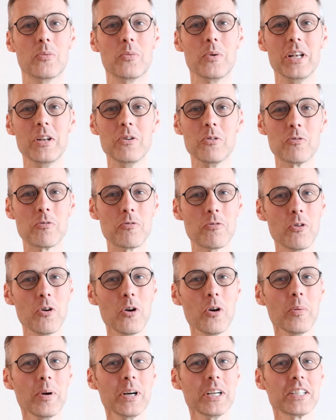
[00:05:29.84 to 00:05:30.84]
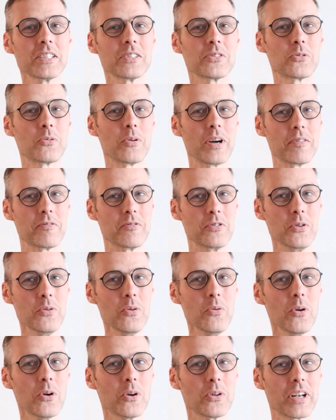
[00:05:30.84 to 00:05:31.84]
We look forward to have
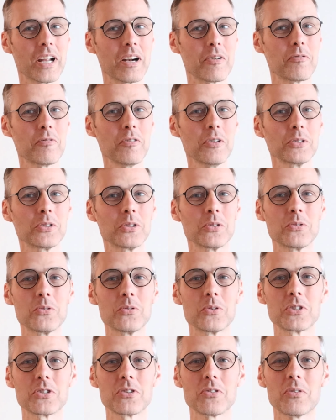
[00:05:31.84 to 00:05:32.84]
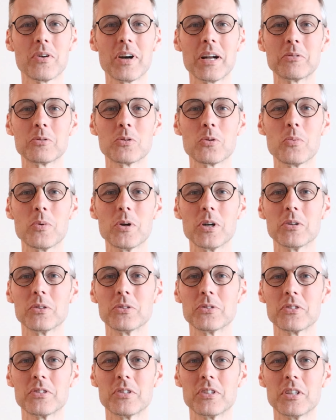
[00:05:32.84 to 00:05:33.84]
you on our photo tours around the world.